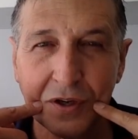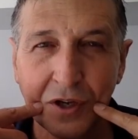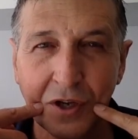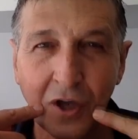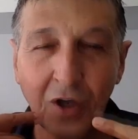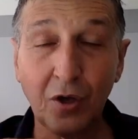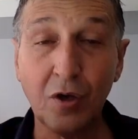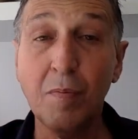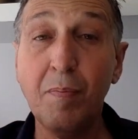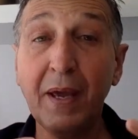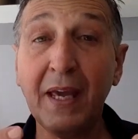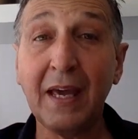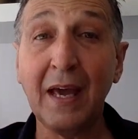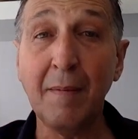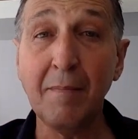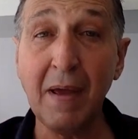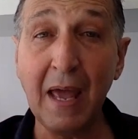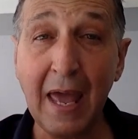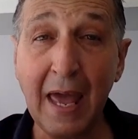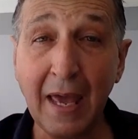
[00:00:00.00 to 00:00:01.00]
You become
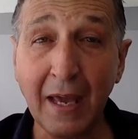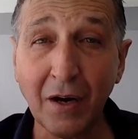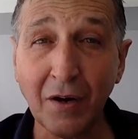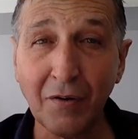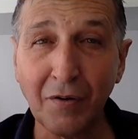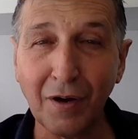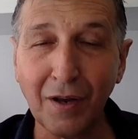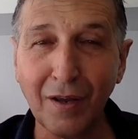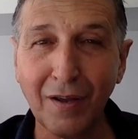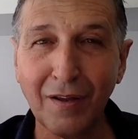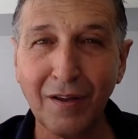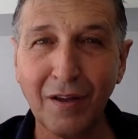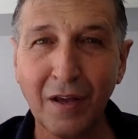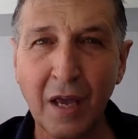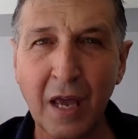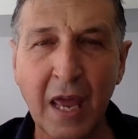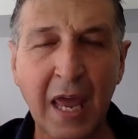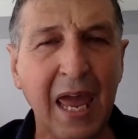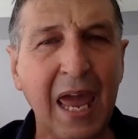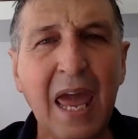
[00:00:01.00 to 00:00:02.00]
angry.
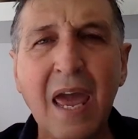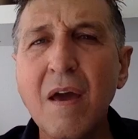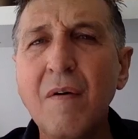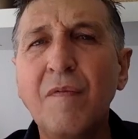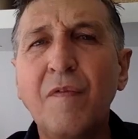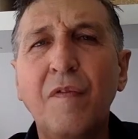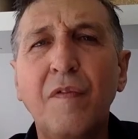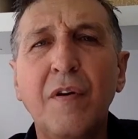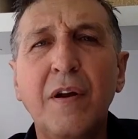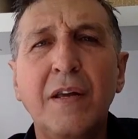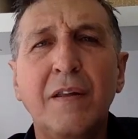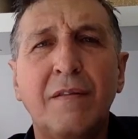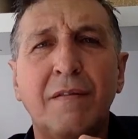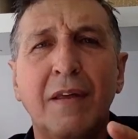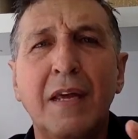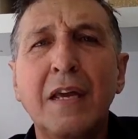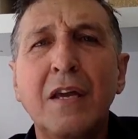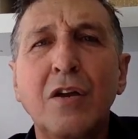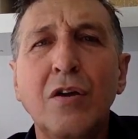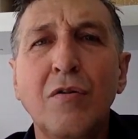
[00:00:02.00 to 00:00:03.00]

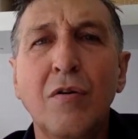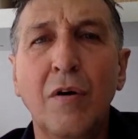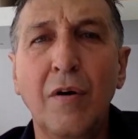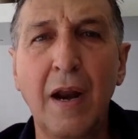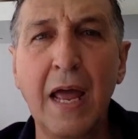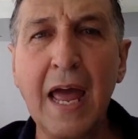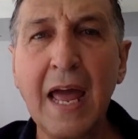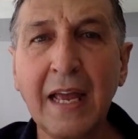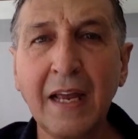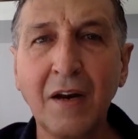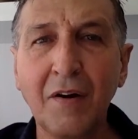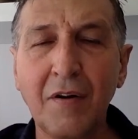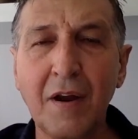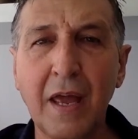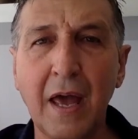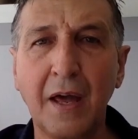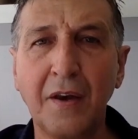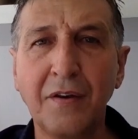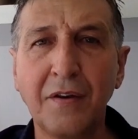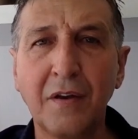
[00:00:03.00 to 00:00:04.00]
Everything you're angry
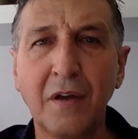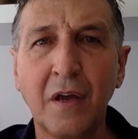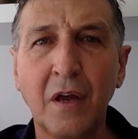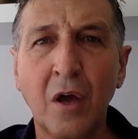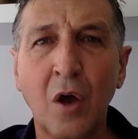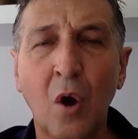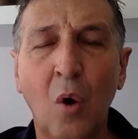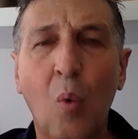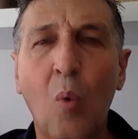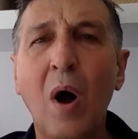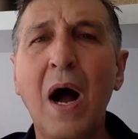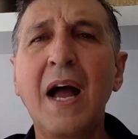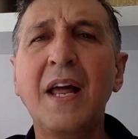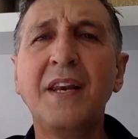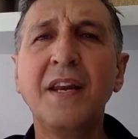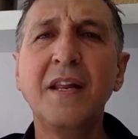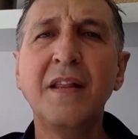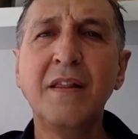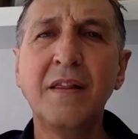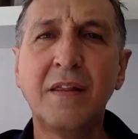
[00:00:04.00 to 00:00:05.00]
at. Why
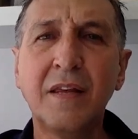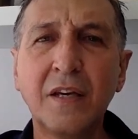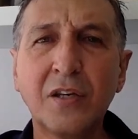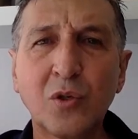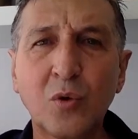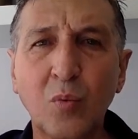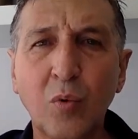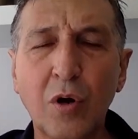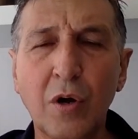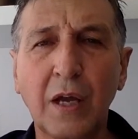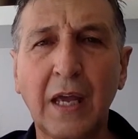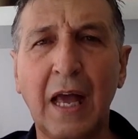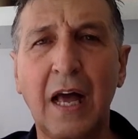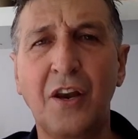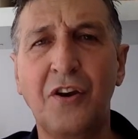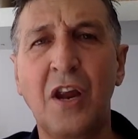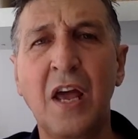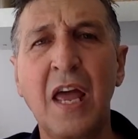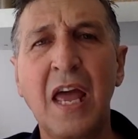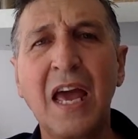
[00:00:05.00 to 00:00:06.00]
didn't this work out?
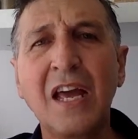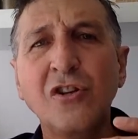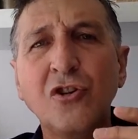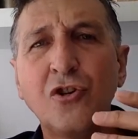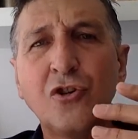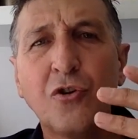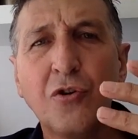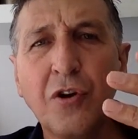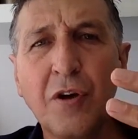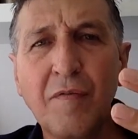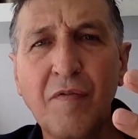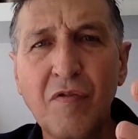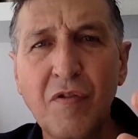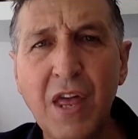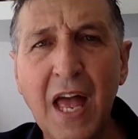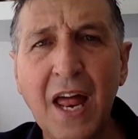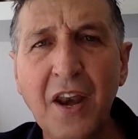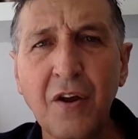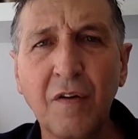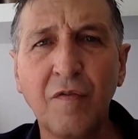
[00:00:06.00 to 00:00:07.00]
And shouldn't
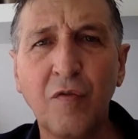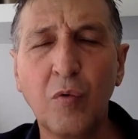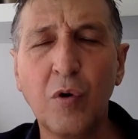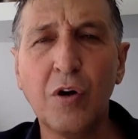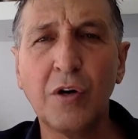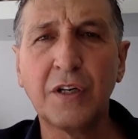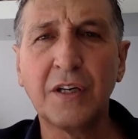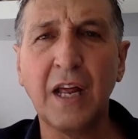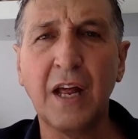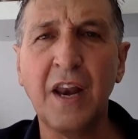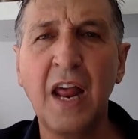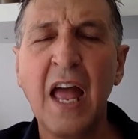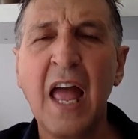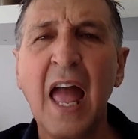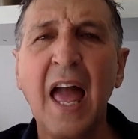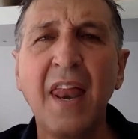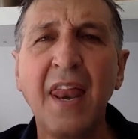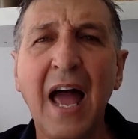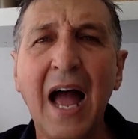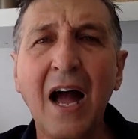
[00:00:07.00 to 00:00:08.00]
that have worked out?
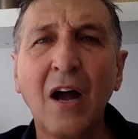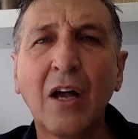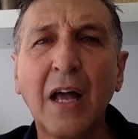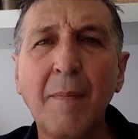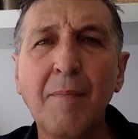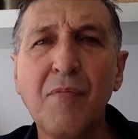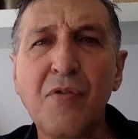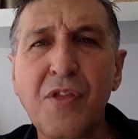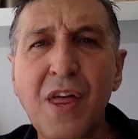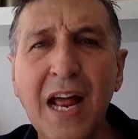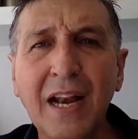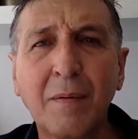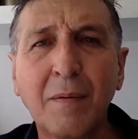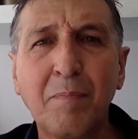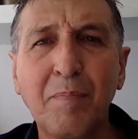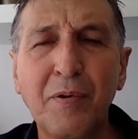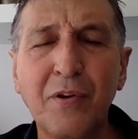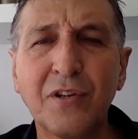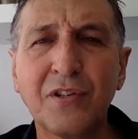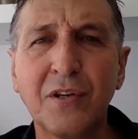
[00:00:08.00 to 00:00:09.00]
And how come that
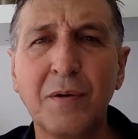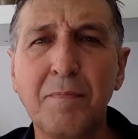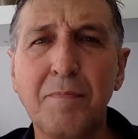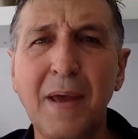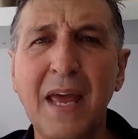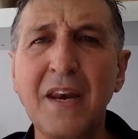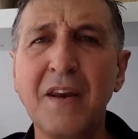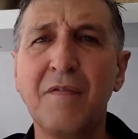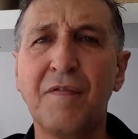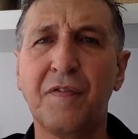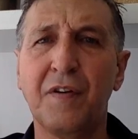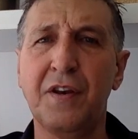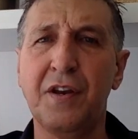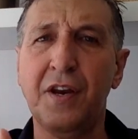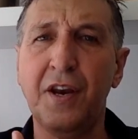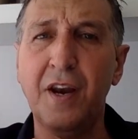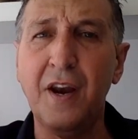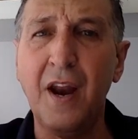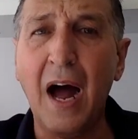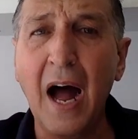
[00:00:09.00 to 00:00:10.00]
person benefited
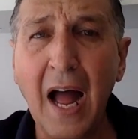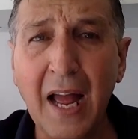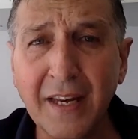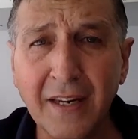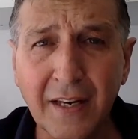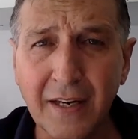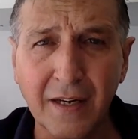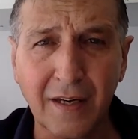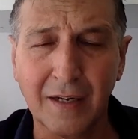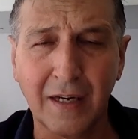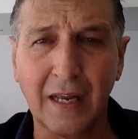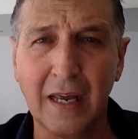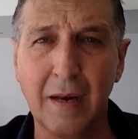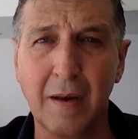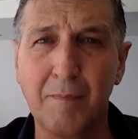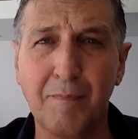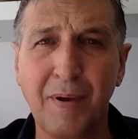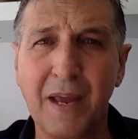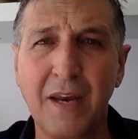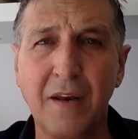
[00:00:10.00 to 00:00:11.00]
and I didn't get
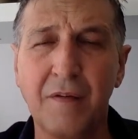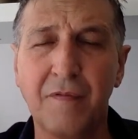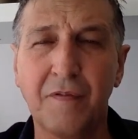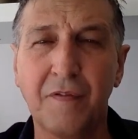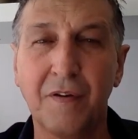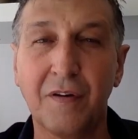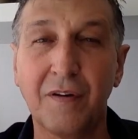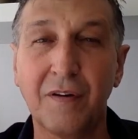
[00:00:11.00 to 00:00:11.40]
benefit?